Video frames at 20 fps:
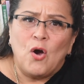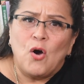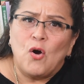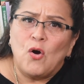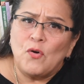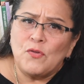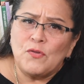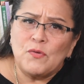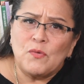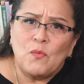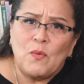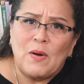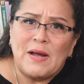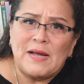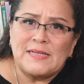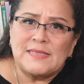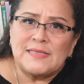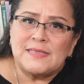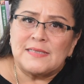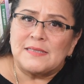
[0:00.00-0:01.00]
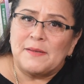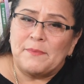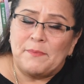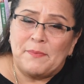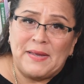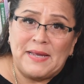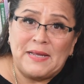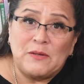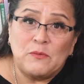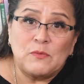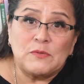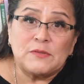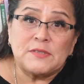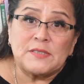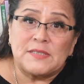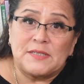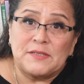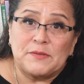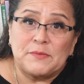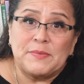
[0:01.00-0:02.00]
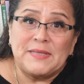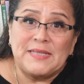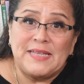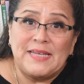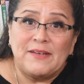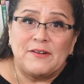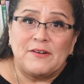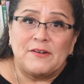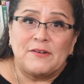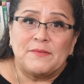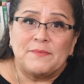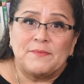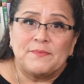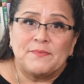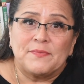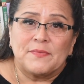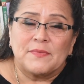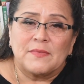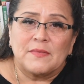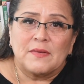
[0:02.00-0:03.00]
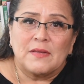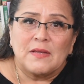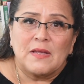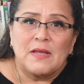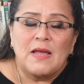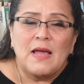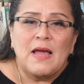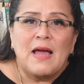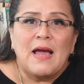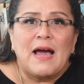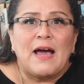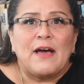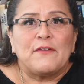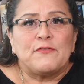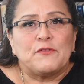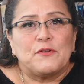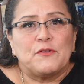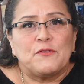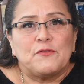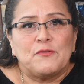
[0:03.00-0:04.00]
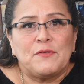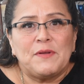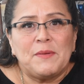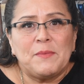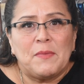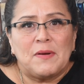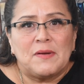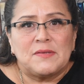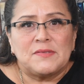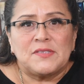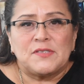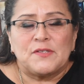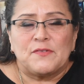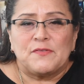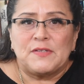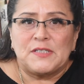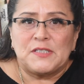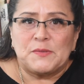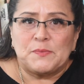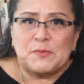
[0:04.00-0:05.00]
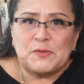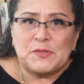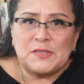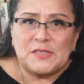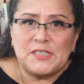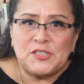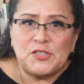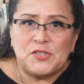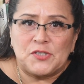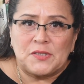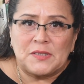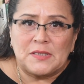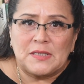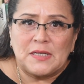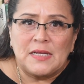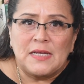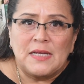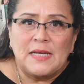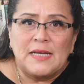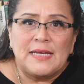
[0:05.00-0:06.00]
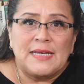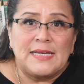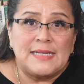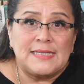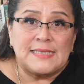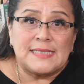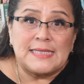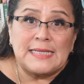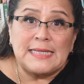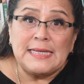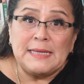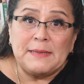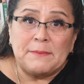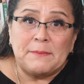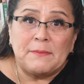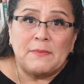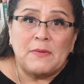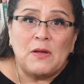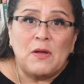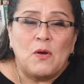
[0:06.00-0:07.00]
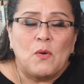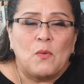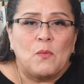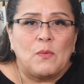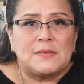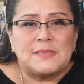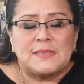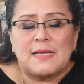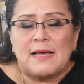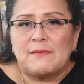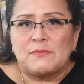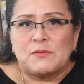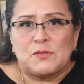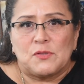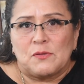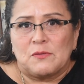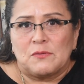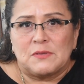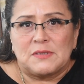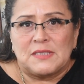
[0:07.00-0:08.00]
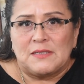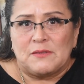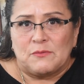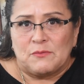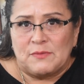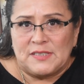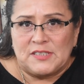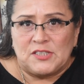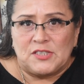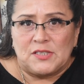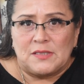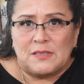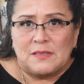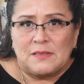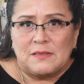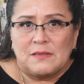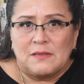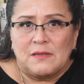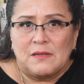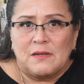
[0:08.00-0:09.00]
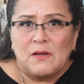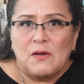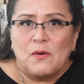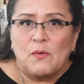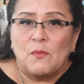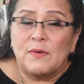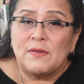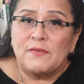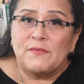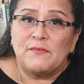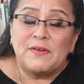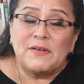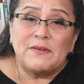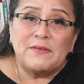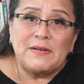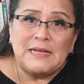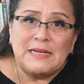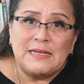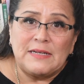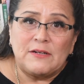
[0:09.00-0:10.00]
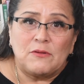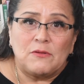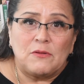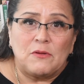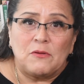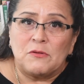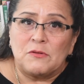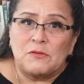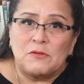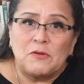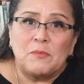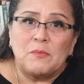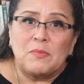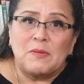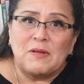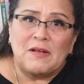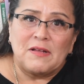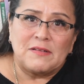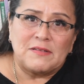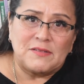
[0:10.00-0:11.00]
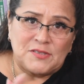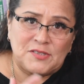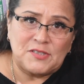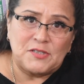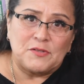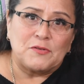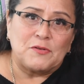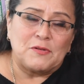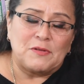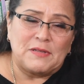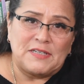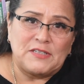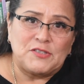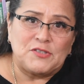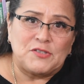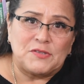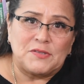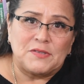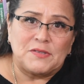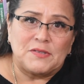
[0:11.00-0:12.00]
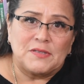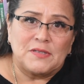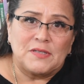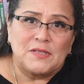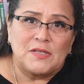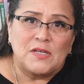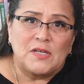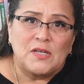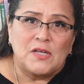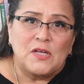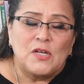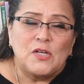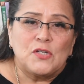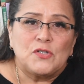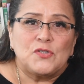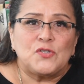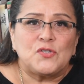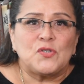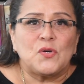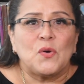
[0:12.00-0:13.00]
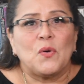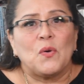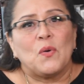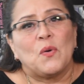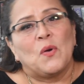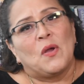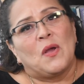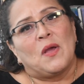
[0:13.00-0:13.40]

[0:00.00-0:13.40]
Otherwise, the pain will still be there. After 3 months of this position, his limb was absolutely rigid, with very little or no blood circulation. So,